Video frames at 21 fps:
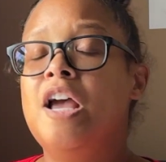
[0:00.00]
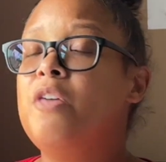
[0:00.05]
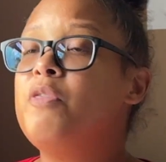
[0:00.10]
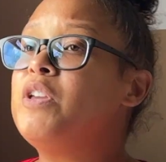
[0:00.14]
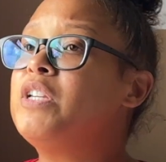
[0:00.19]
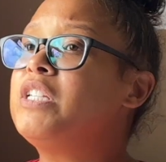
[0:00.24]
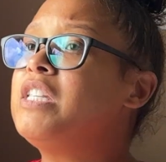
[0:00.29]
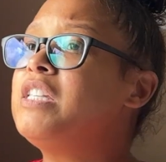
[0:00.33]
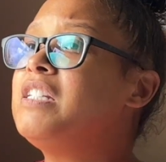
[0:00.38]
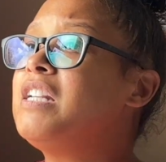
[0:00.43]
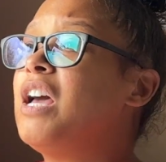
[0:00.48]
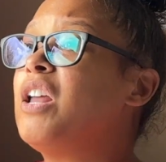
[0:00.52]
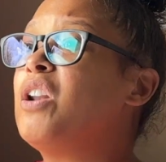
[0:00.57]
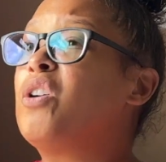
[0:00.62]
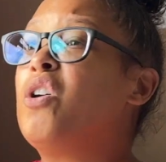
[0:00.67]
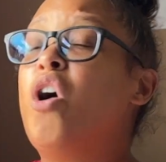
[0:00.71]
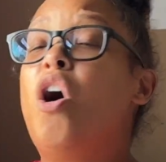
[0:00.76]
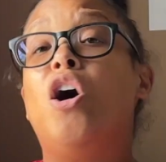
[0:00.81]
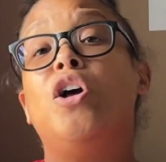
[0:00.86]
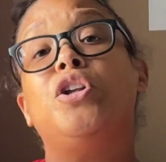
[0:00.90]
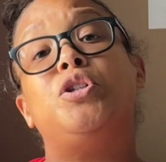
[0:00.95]
This is not a
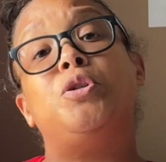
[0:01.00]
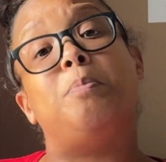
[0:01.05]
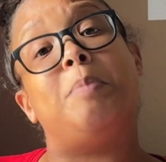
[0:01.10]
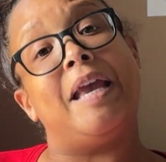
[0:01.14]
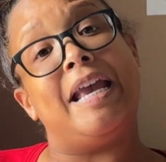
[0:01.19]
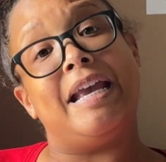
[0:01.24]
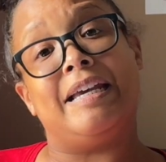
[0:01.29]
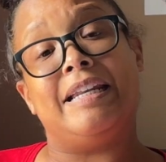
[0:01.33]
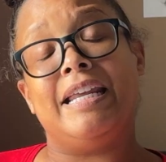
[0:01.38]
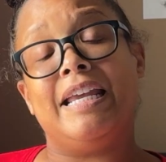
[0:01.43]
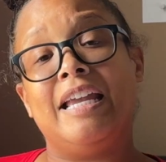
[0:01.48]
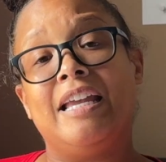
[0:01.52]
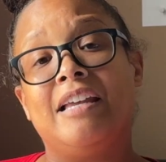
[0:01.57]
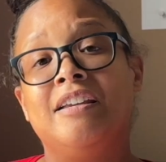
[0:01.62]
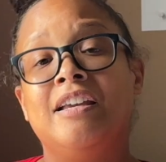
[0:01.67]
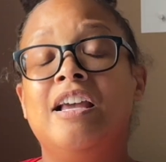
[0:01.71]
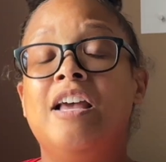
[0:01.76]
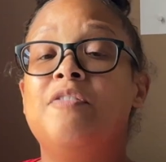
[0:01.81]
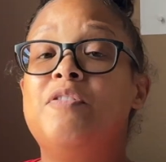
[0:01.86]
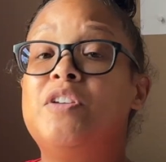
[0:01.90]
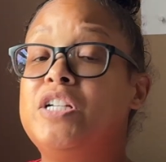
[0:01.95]
call to panic.
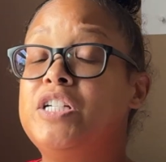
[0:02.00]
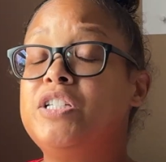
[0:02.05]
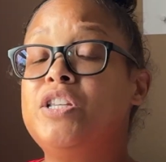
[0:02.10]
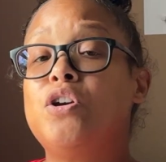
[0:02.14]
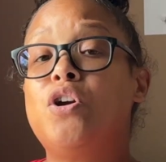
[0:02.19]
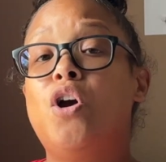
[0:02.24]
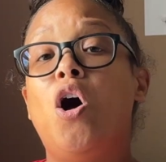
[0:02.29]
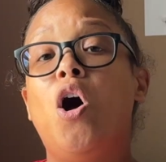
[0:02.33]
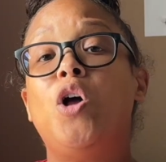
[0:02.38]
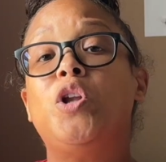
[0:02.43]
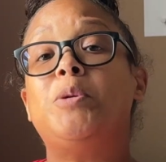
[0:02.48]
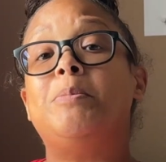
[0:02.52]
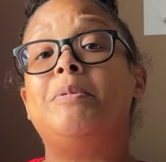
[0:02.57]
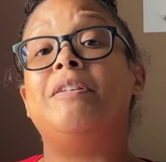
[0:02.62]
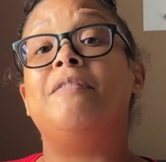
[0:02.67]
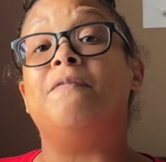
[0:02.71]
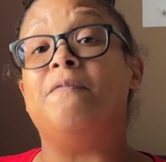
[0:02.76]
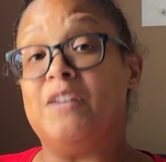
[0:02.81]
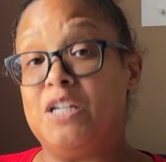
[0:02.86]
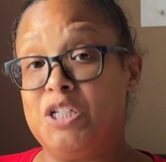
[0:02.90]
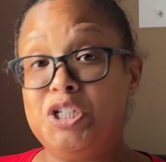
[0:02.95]
This is a call to
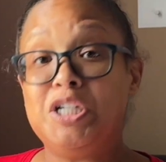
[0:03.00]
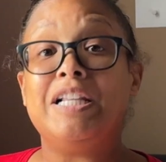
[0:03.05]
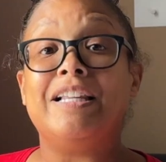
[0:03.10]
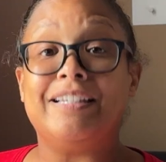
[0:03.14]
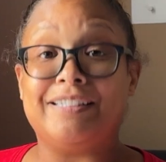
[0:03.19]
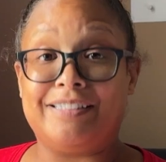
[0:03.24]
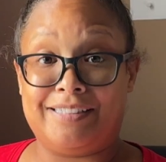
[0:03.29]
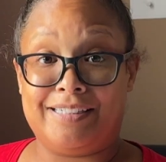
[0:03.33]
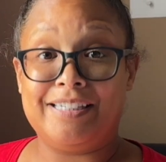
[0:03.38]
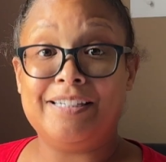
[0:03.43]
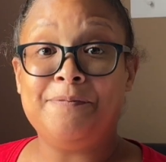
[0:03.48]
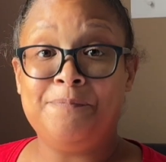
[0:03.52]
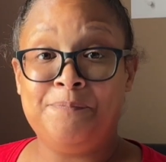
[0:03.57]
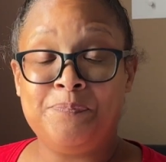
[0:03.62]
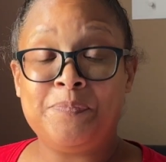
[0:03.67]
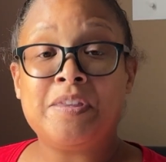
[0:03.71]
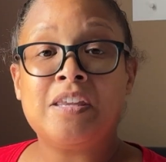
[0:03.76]
be vigilant.